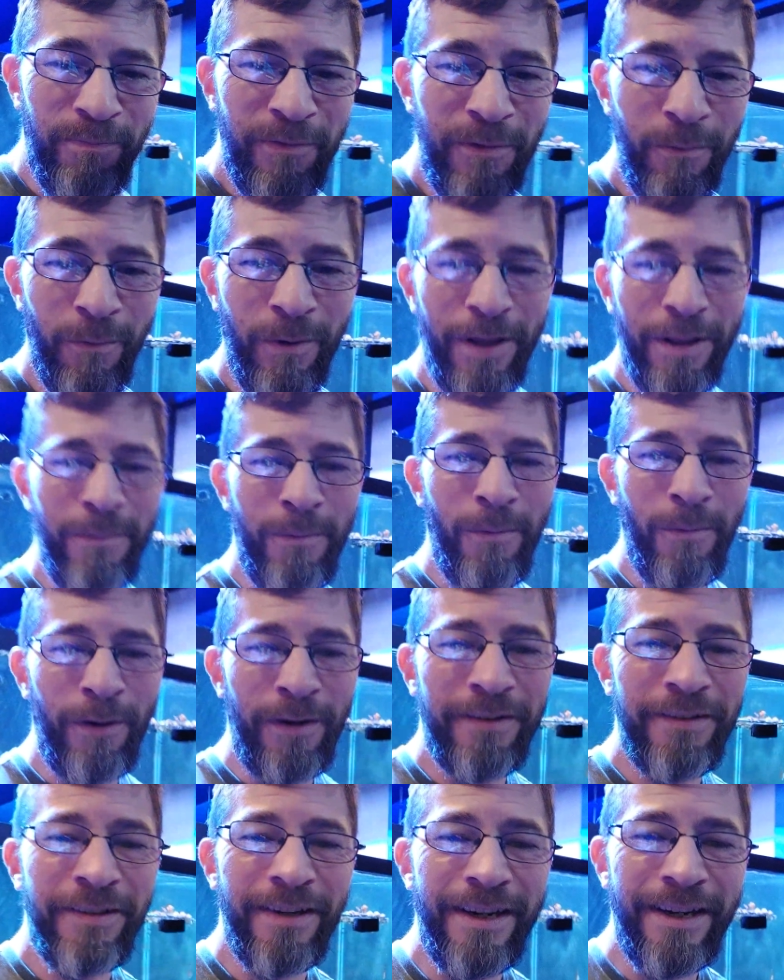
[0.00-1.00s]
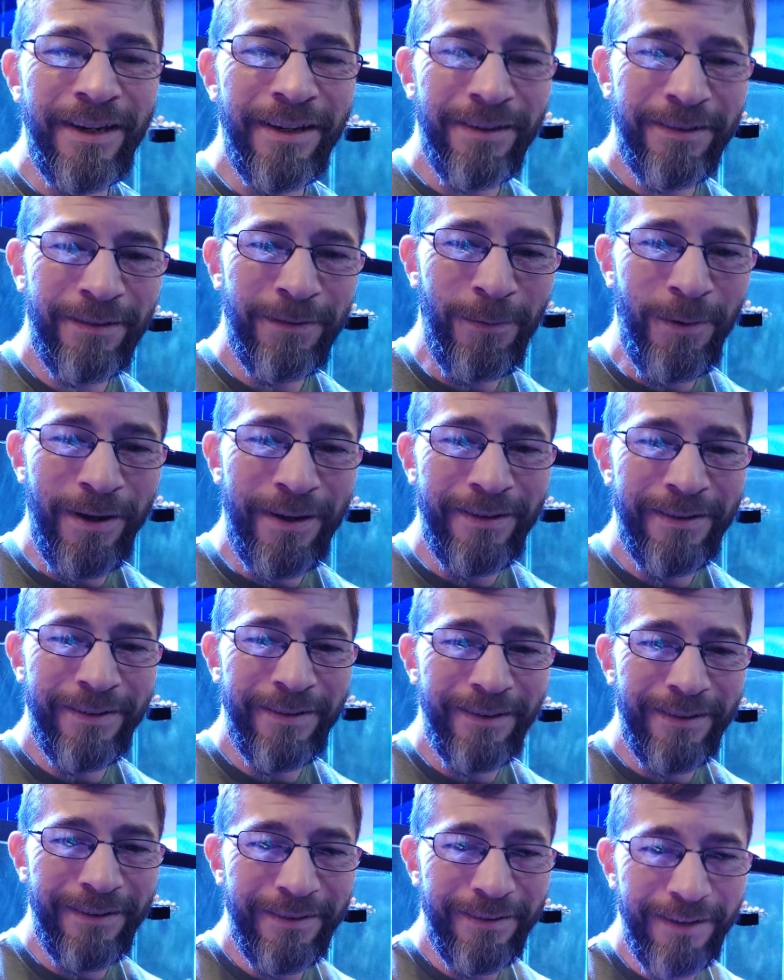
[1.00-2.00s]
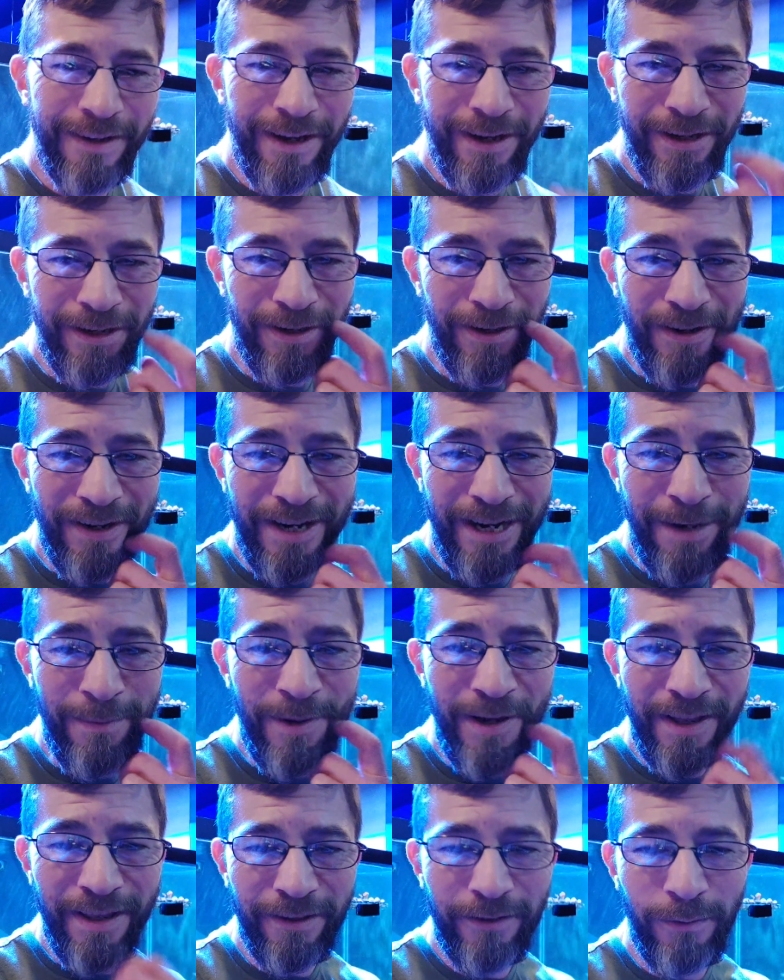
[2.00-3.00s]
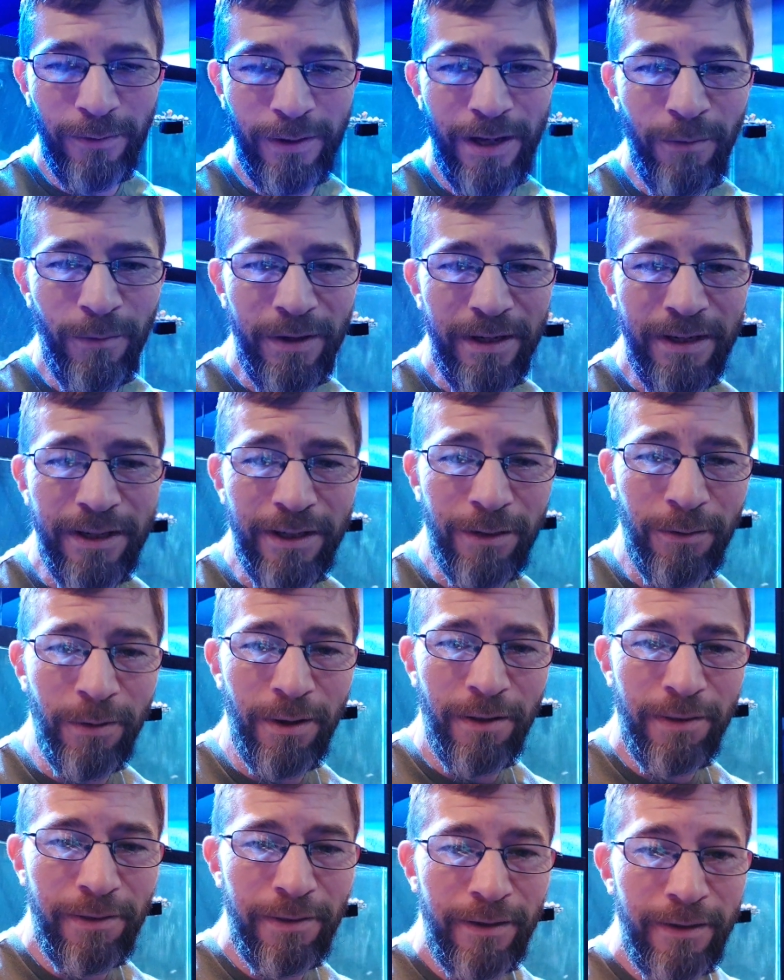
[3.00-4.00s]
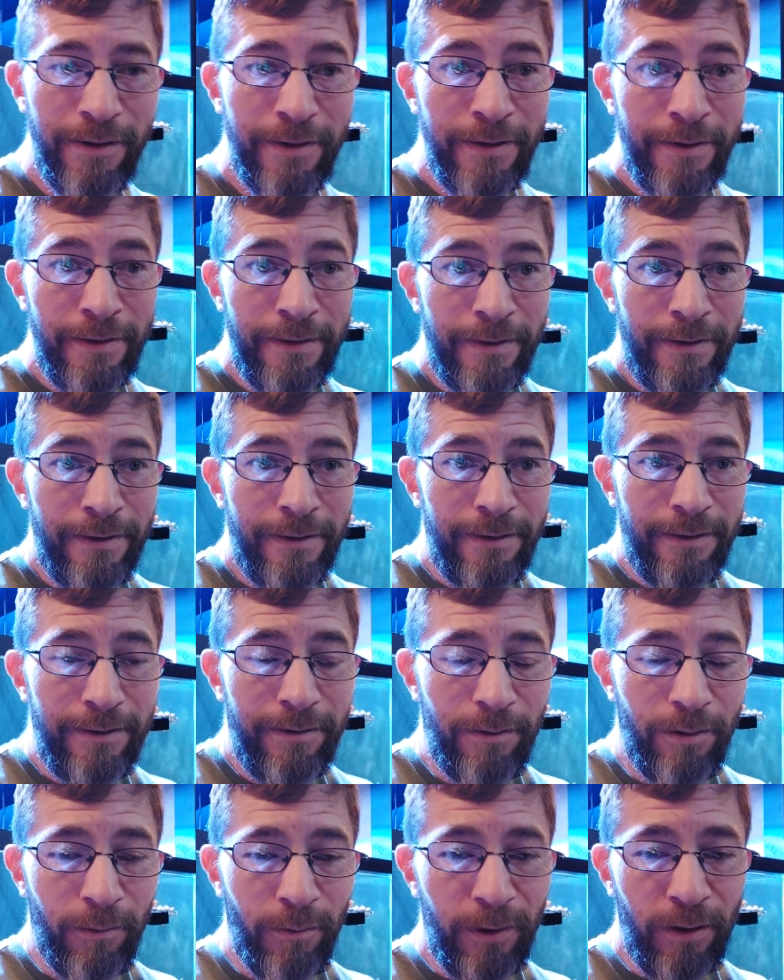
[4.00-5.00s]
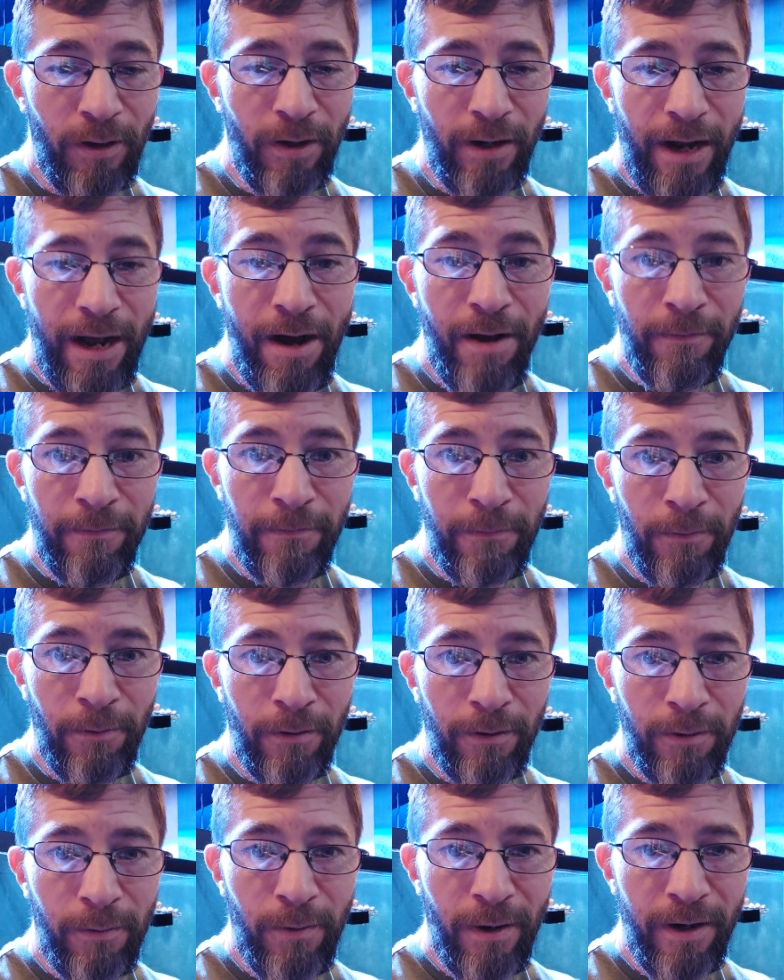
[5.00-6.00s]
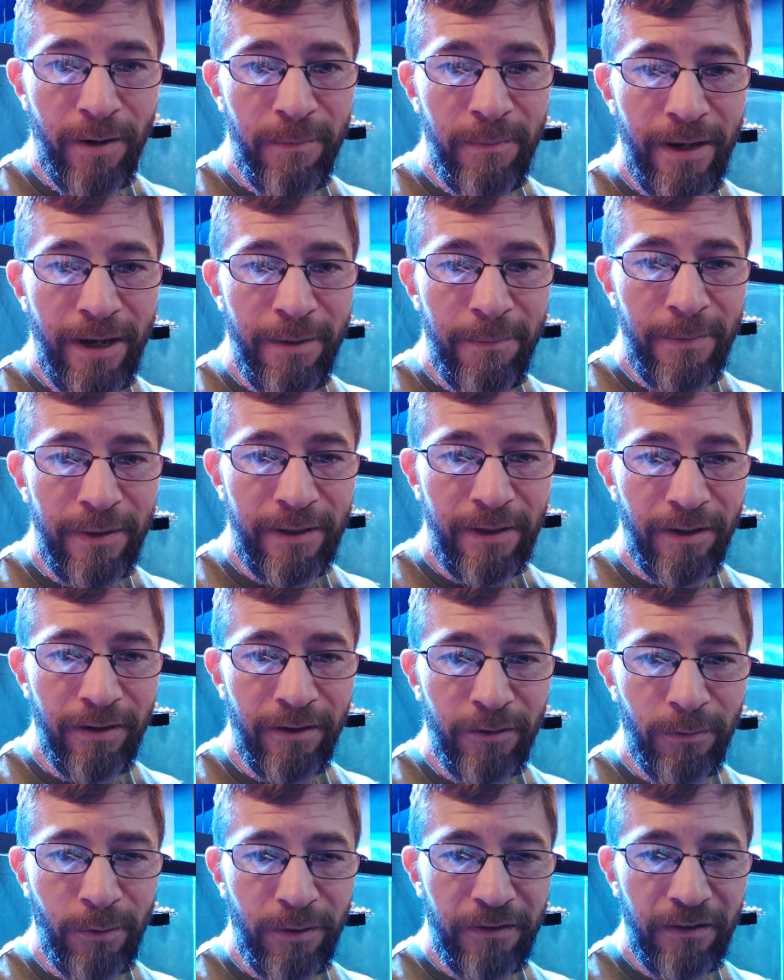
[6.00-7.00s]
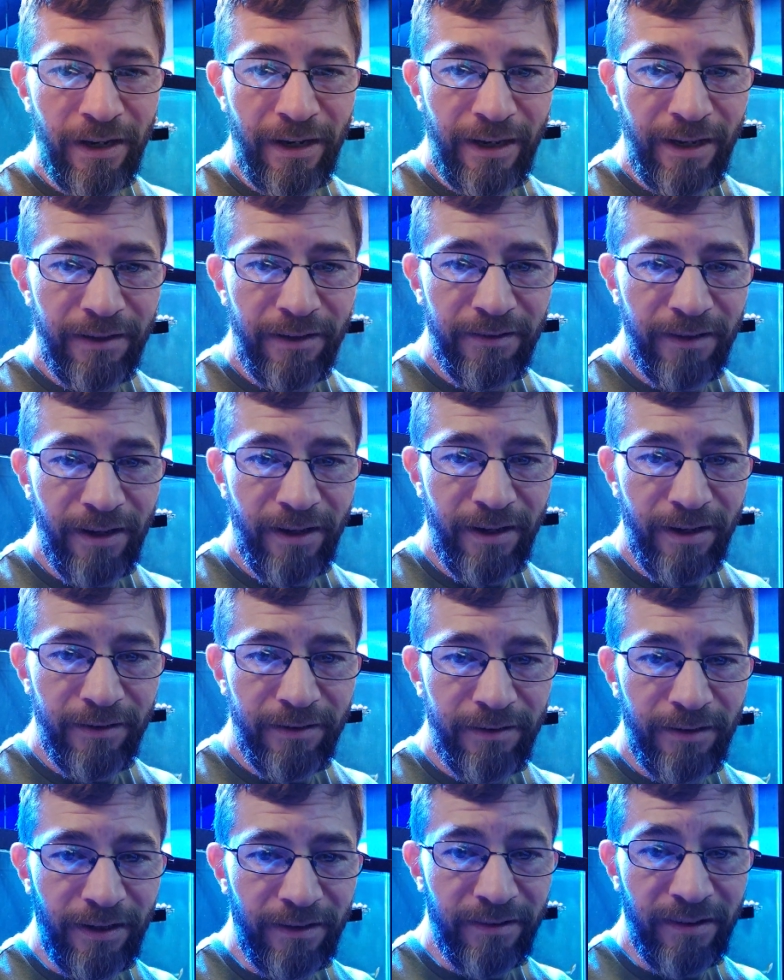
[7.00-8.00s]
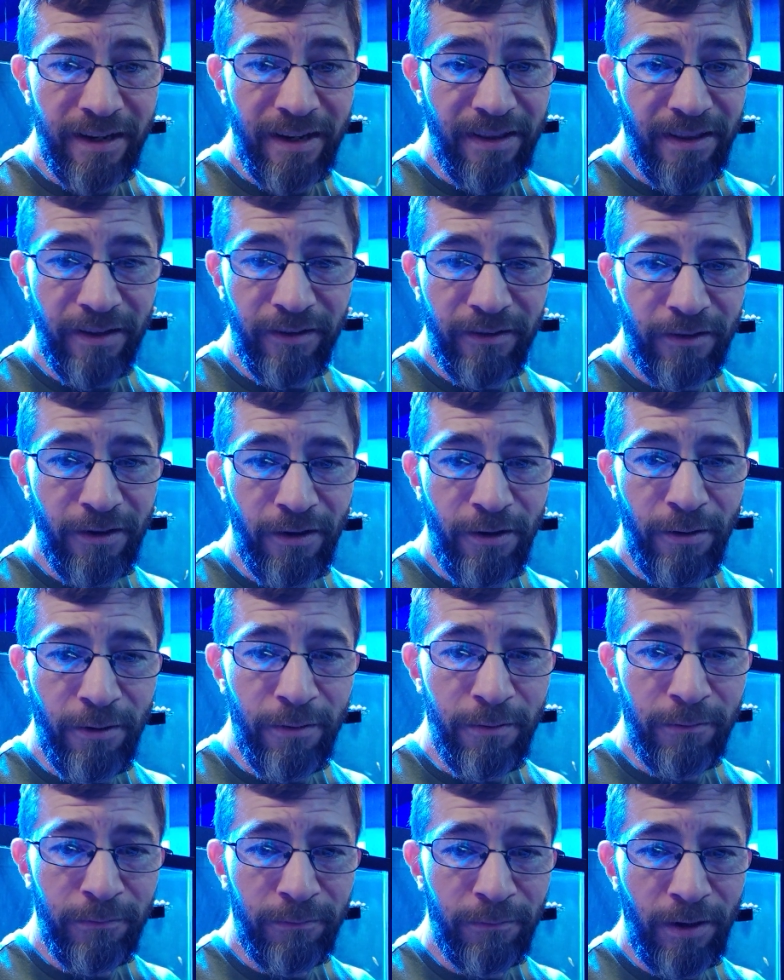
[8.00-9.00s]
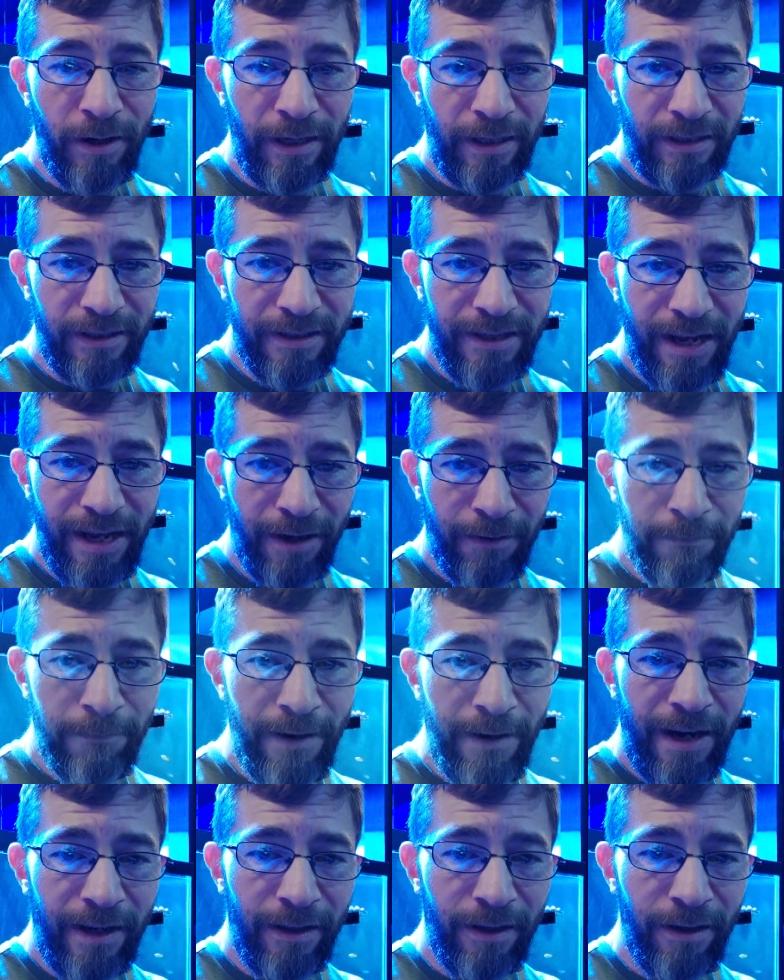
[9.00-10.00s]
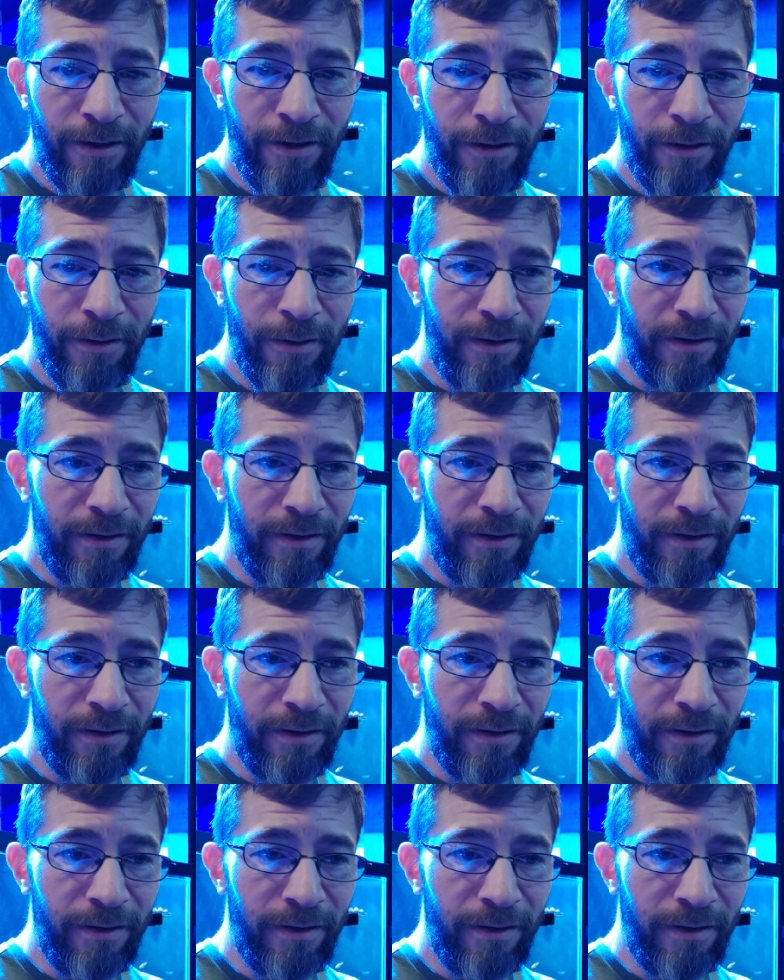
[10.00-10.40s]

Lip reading: One of the more insidious ones is uranema. That's one that we deal with, or we look out for quite a bit, because once that gets in, it's in. There's no running the tank fallow.